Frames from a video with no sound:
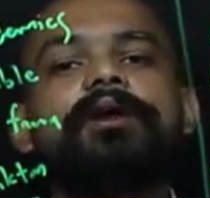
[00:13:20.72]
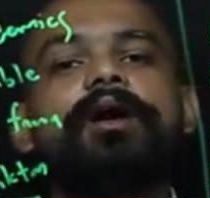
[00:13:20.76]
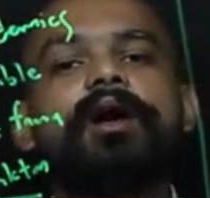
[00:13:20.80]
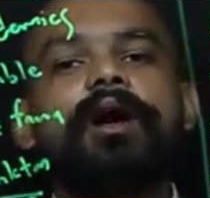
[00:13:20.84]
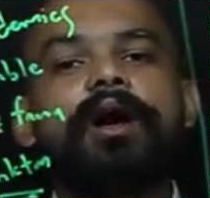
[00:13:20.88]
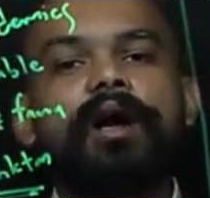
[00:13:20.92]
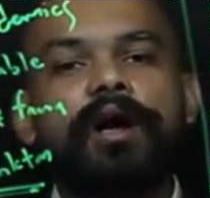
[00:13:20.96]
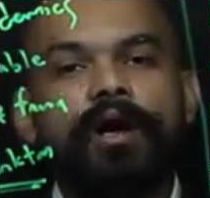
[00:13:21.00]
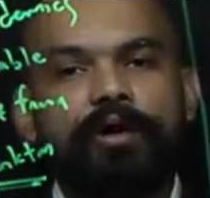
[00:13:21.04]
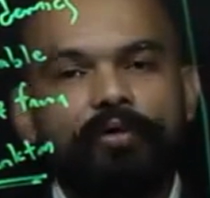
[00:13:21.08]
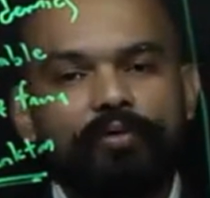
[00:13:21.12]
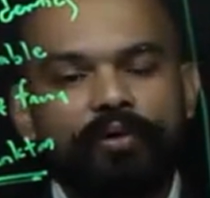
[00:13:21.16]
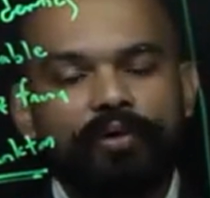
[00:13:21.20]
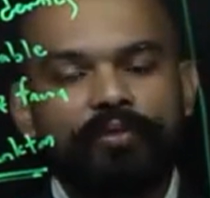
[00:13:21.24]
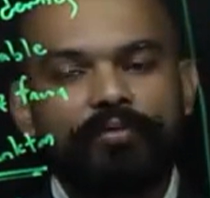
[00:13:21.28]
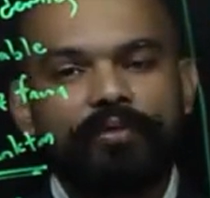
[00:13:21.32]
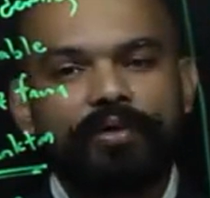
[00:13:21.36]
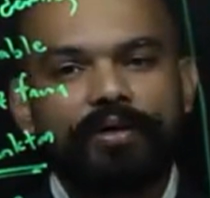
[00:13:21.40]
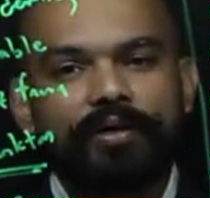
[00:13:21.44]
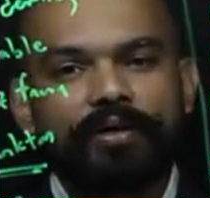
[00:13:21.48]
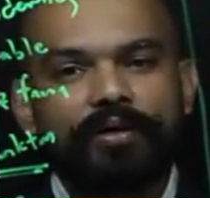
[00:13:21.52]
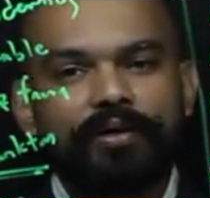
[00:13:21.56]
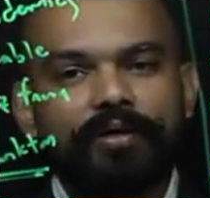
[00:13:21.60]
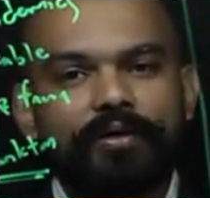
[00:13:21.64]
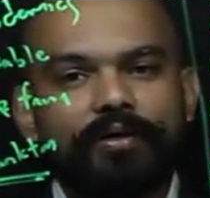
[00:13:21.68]

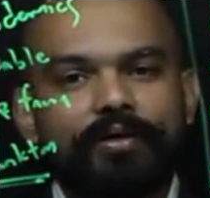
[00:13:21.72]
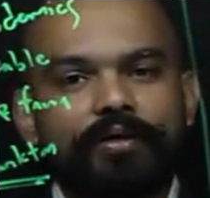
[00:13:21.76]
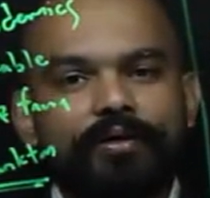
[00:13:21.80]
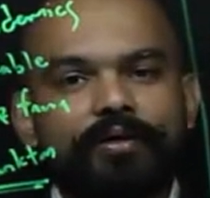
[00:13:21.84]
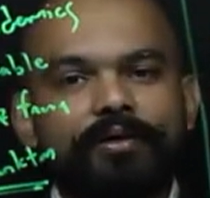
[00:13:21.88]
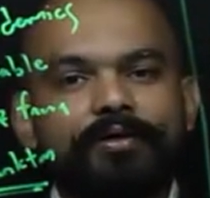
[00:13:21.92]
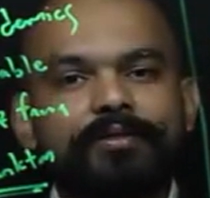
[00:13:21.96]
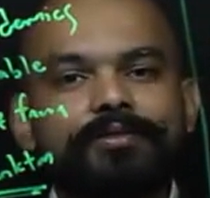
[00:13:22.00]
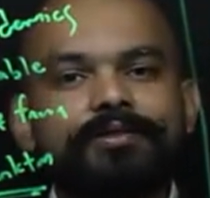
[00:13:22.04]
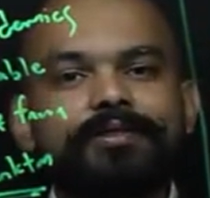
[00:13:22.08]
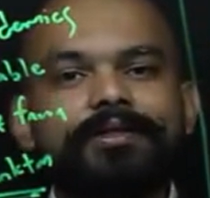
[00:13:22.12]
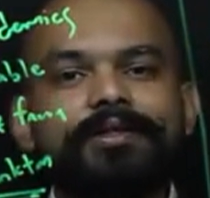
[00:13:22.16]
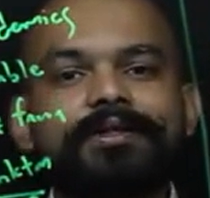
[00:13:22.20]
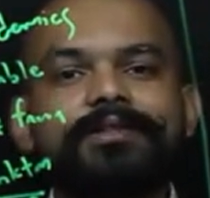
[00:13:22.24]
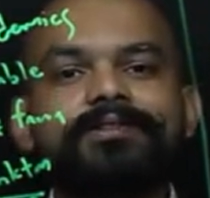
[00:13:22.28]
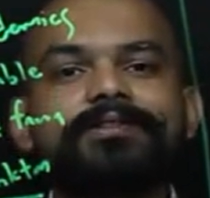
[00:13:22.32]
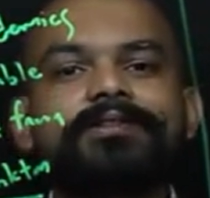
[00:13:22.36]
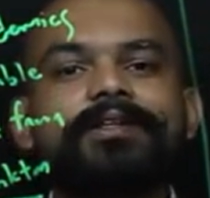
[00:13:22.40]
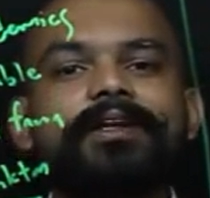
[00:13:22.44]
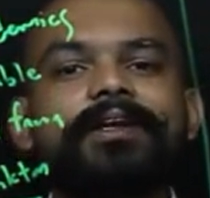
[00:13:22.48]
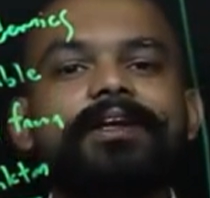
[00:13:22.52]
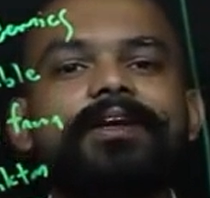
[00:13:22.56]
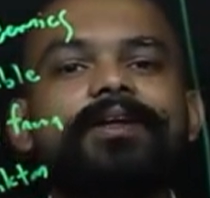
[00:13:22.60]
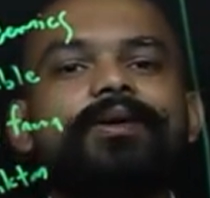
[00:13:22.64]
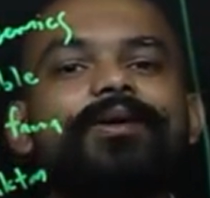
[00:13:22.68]
However, these
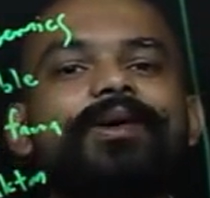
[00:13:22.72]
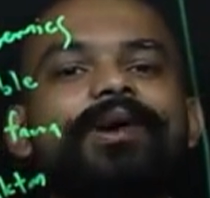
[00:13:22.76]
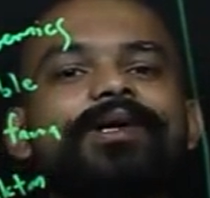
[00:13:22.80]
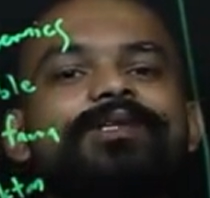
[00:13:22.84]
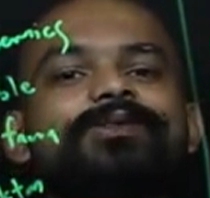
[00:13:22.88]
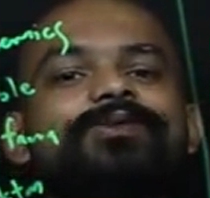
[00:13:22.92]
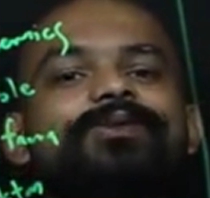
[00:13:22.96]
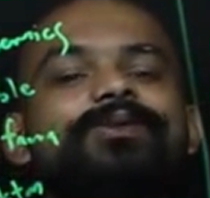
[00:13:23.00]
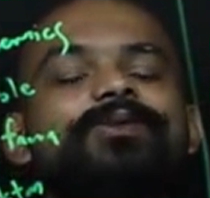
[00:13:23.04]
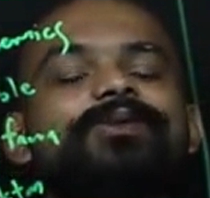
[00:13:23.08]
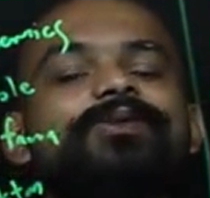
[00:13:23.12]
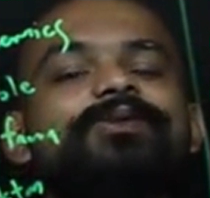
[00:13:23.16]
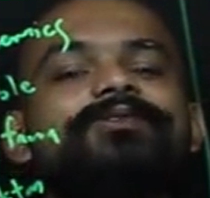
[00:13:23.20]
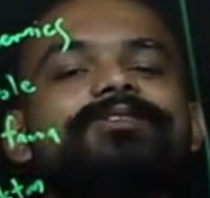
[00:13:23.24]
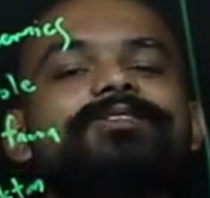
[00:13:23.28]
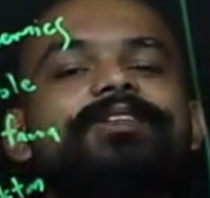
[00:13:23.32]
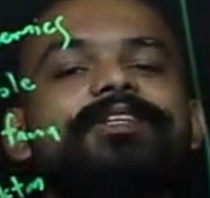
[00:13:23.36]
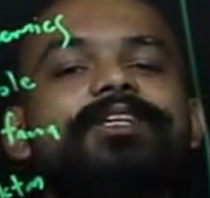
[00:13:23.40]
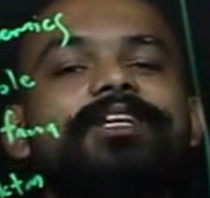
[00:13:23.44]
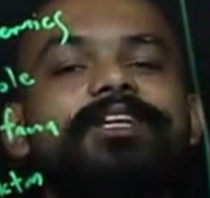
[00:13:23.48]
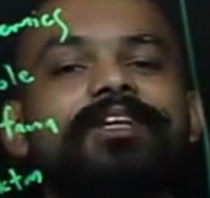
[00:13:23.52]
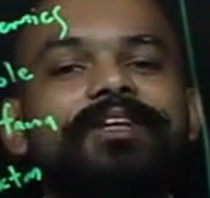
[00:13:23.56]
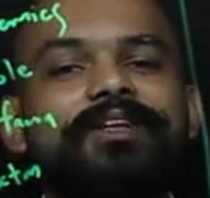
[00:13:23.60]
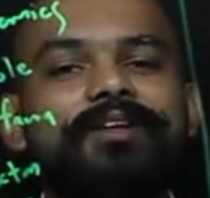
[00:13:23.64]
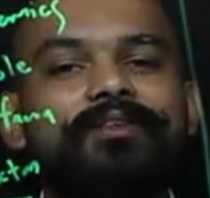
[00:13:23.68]
radioisotopes
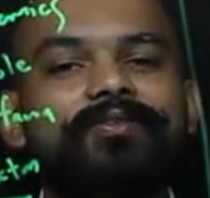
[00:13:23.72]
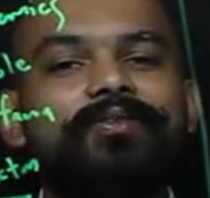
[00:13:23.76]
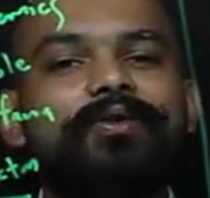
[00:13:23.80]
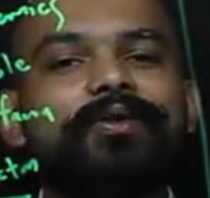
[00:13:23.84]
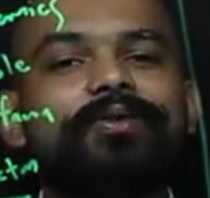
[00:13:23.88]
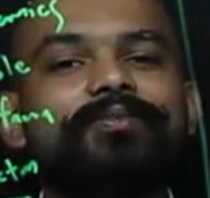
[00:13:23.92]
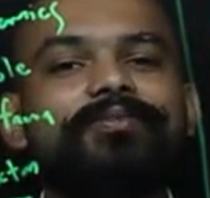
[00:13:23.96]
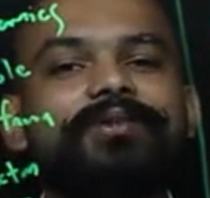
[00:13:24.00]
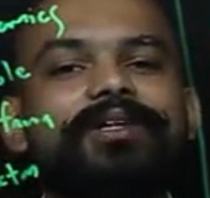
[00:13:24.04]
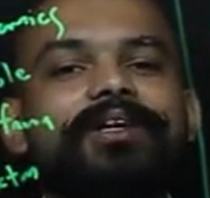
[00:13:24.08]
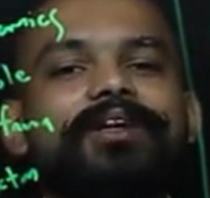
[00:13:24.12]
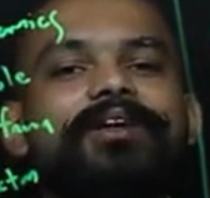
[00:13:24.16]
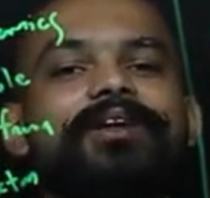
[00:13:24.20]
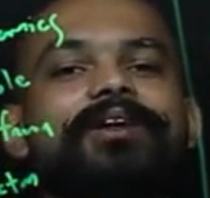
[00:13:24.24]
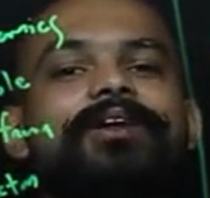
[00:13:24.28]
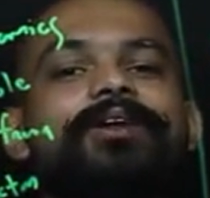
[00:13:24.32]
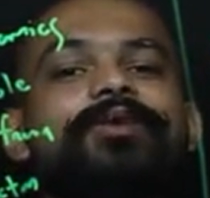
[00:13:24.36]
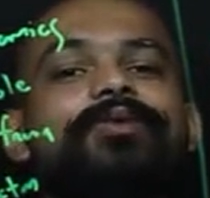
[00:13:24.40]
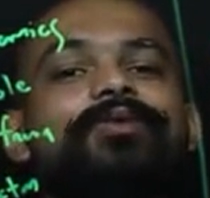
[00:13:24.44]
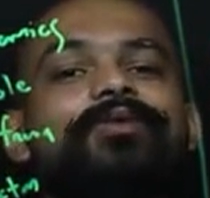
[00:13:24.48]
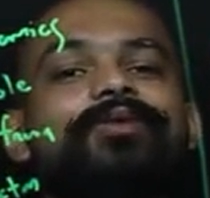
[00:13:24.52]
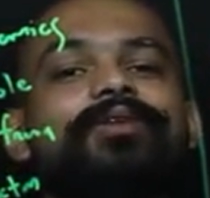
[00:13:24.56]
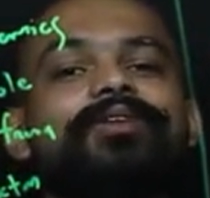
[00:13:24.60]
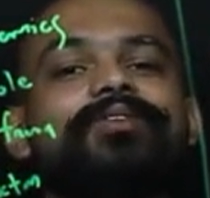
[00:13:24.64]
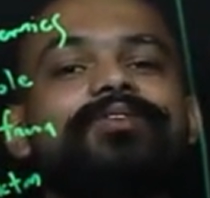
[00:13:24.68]
leak from there
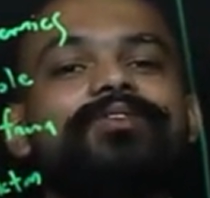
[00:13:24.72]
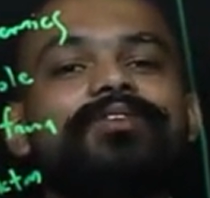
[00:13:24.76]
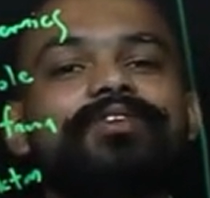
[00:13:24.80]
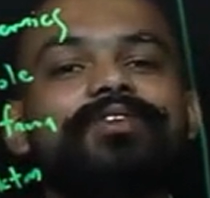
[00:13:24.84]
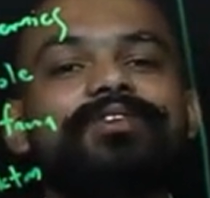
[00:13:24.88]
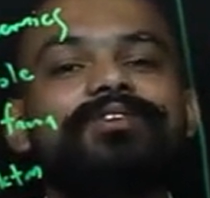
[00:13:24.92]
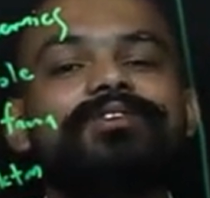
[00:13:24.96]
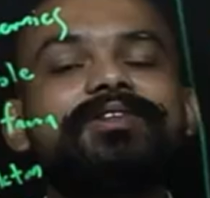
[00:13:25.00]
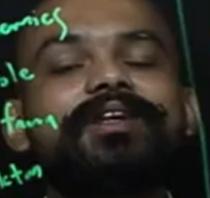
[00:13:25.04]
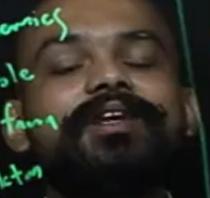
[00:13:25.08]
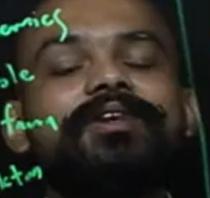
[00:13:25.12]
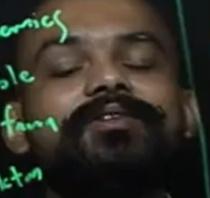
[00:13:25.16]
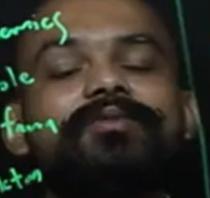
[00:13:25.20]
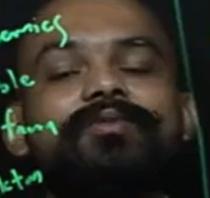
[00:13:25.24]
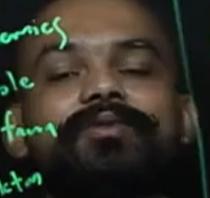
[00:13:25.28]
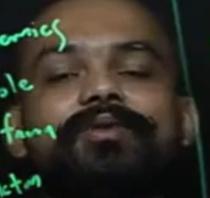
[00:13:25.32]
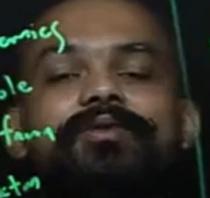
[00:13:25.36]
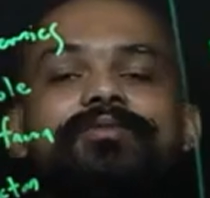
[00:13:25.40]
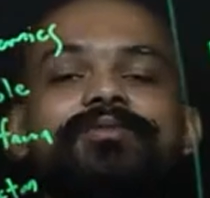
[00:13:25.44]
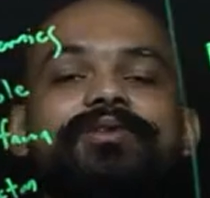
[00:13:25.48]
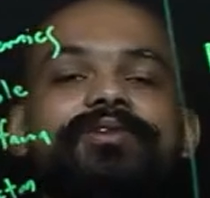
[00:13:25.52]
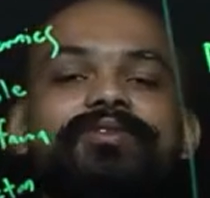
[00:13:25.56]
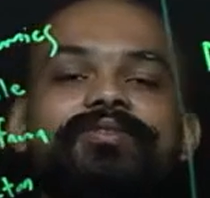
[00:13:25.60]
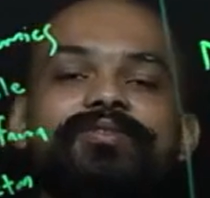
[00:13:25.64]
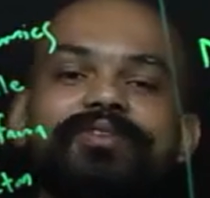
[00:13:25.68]
into the fish, and
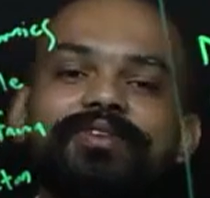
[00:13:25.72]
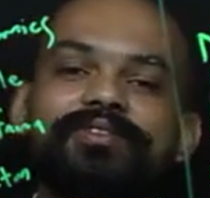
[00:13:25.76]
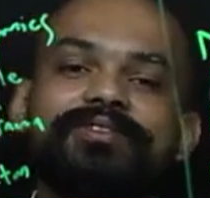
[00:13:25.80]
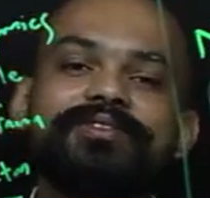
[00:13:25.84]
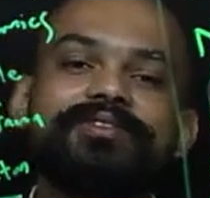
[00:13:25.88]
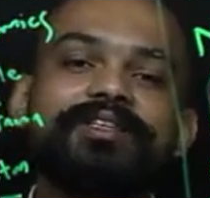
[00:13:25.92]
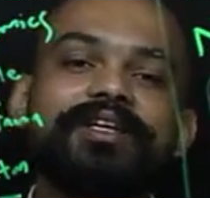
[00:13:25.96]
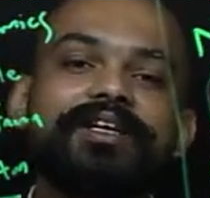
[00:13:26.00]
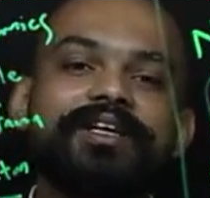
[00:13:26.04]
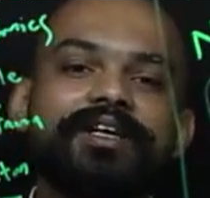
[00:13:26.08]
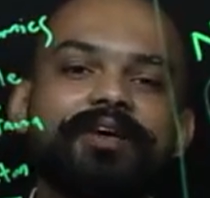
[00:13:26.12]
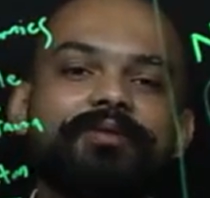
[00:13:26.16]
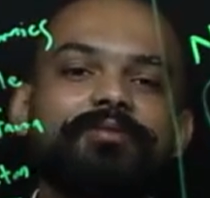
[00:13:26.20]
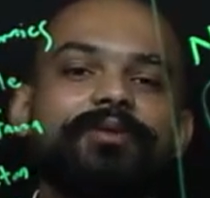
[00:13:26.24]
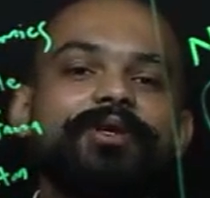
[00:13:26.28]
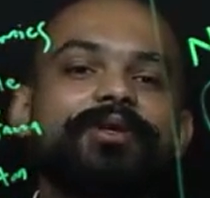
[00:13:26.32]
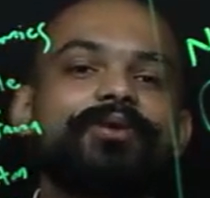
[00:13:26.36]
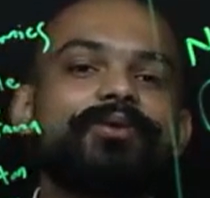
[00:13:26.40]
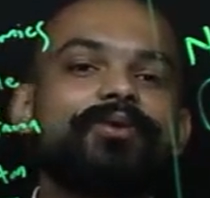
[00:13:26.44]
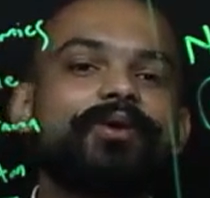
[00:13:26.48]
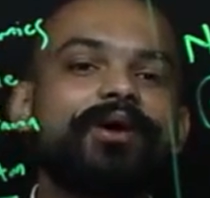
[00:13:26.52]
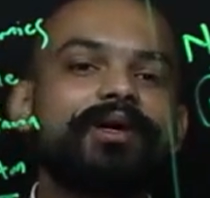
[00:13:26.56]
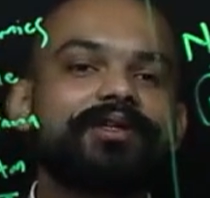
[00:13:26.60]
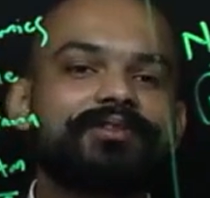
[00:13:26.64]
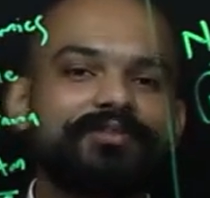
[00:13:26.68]
from the fish they come
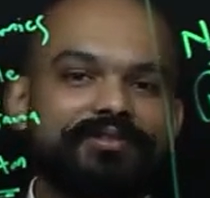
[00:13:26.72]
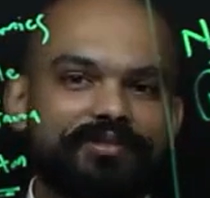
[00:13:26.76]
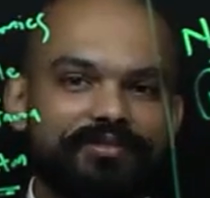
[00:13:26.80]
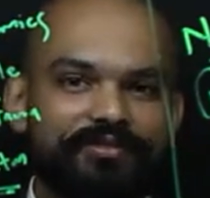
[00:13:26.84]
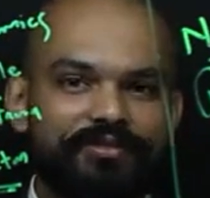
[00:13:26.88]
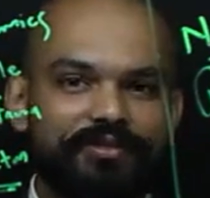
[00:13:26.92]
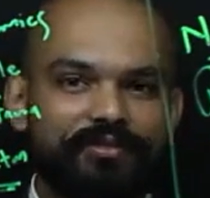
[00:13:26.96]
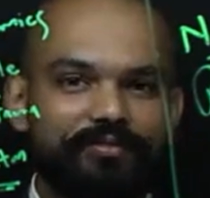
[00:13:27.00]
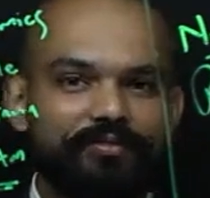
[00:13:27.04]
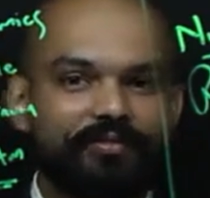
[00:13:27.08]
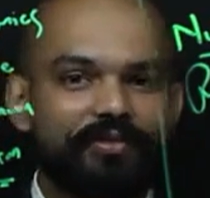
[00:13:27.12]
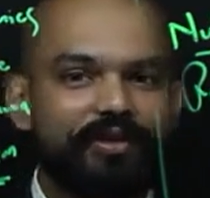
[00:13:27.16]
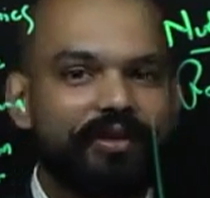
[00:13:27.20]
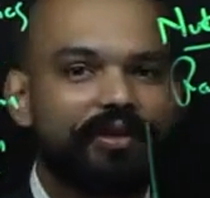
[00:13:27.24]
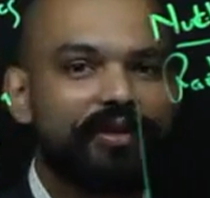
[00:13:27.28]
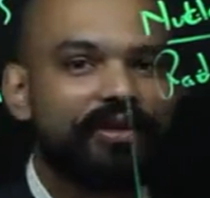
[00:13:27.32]
into our system.